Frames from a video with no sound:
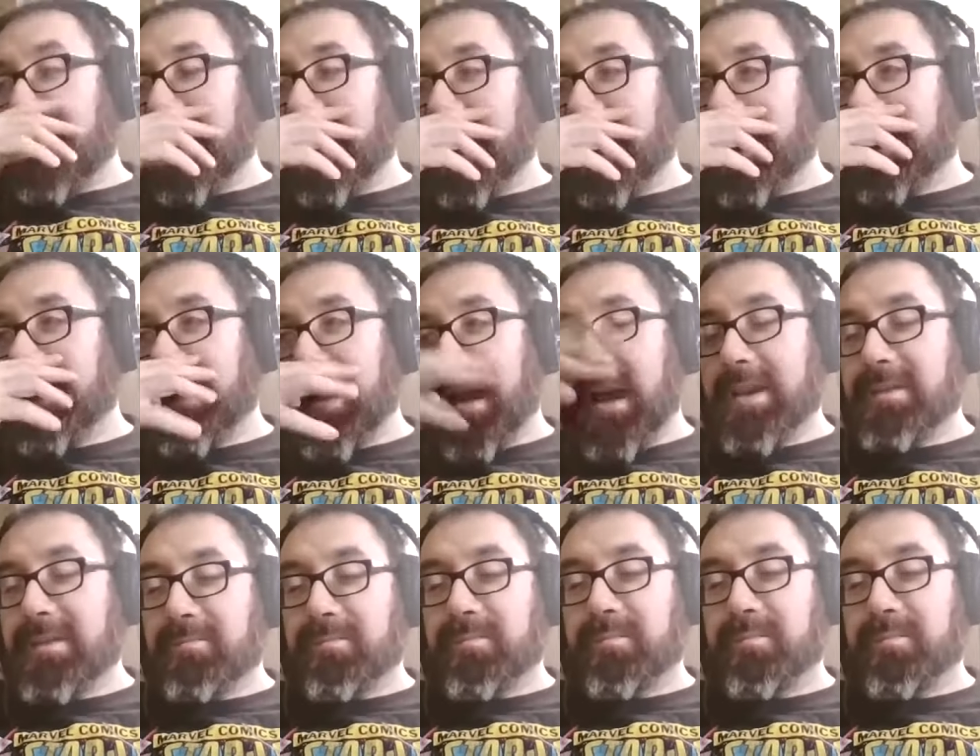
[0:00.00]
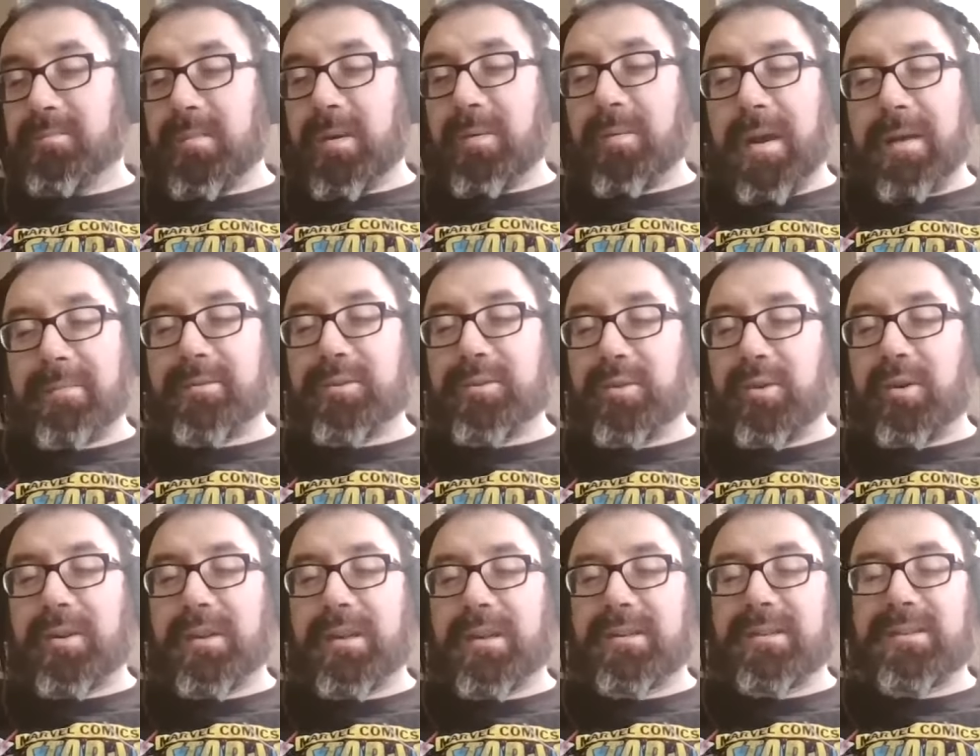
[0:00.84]
I I I was
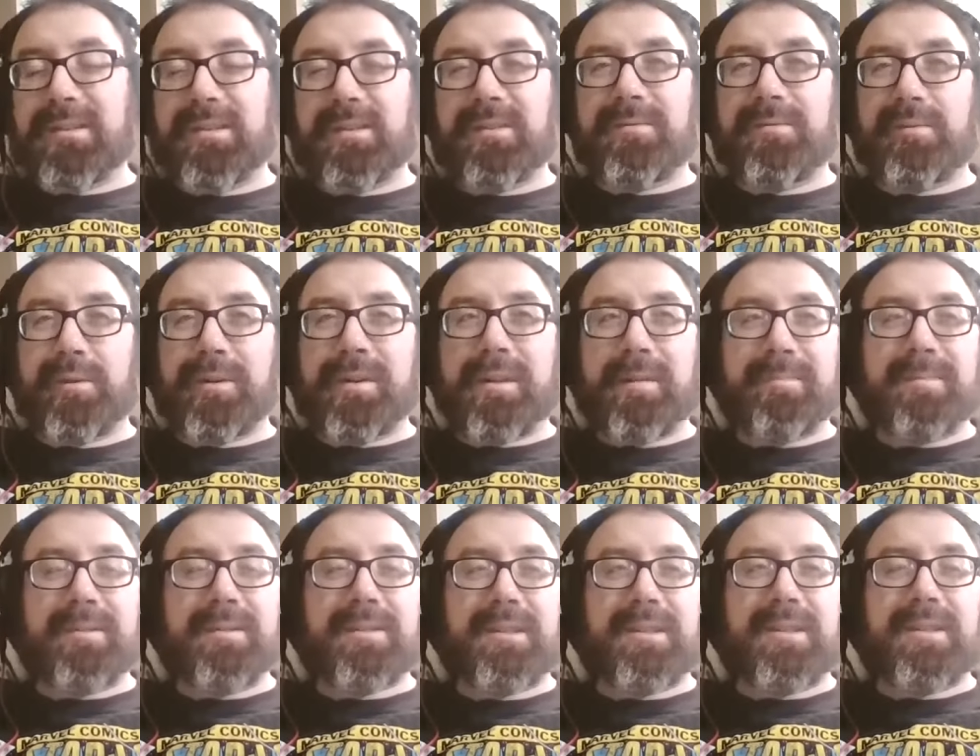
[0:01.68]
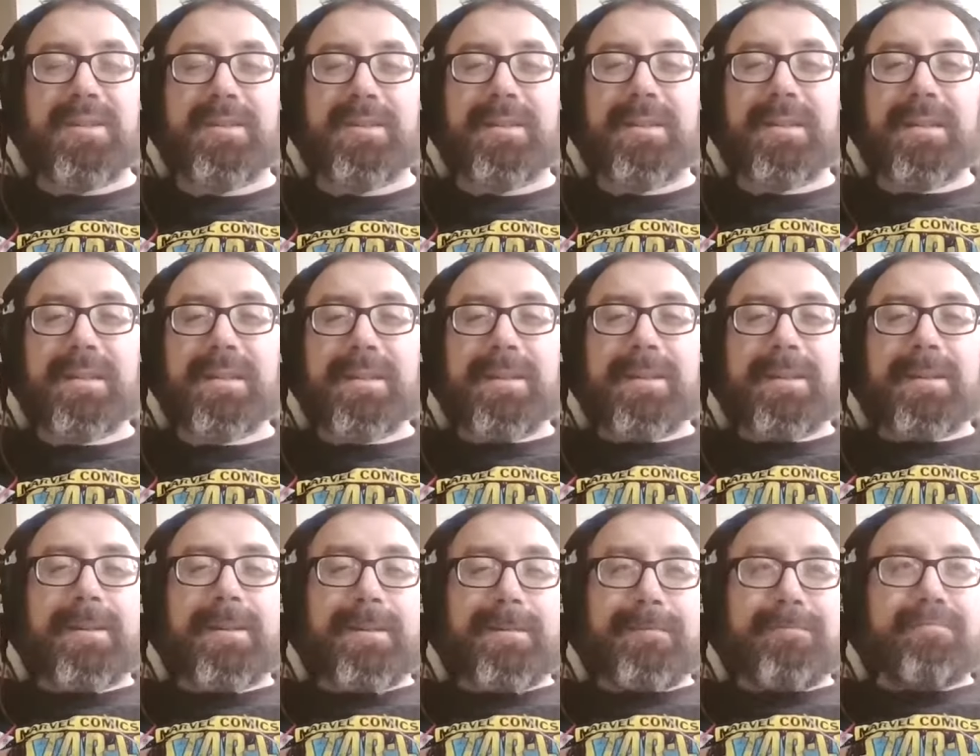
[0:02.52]
all in until the fourth episode,
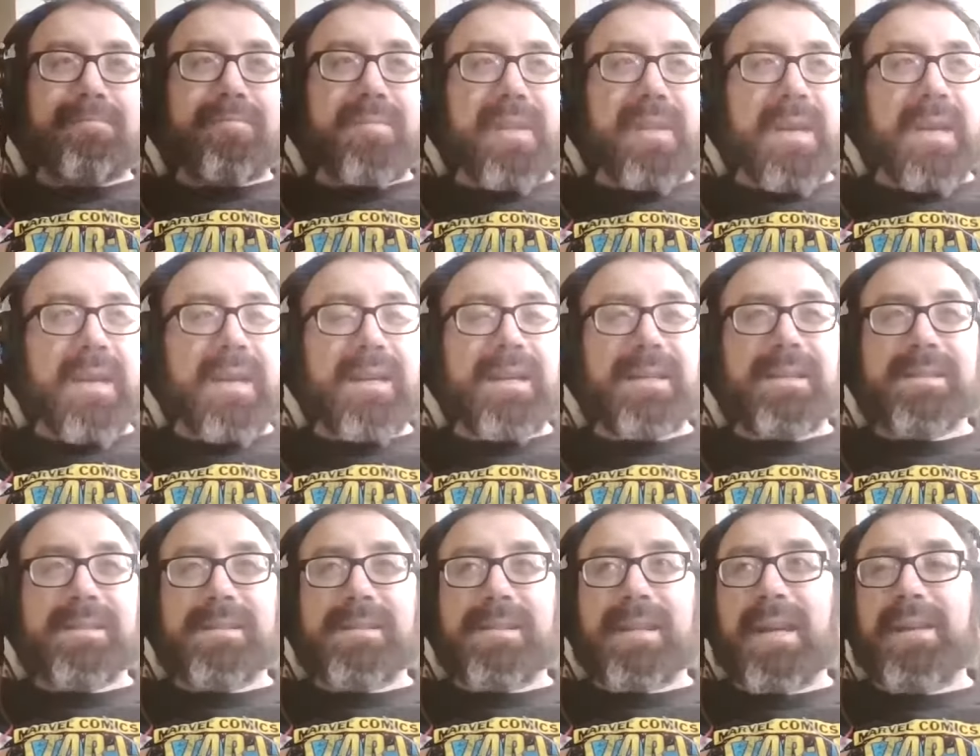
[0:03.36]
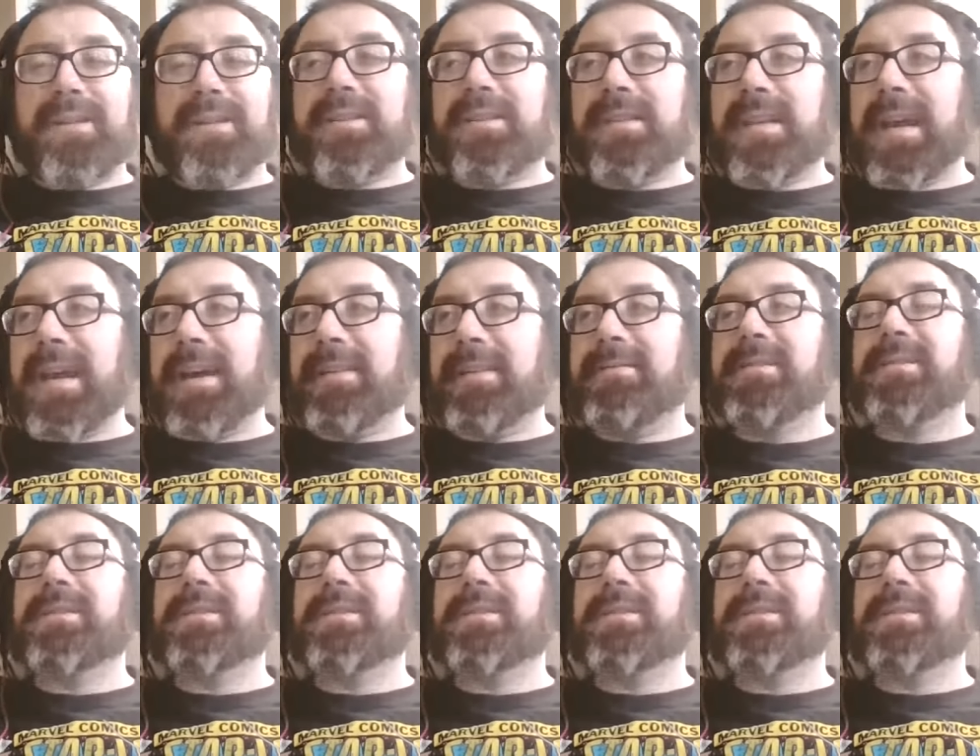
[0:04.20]
and they just have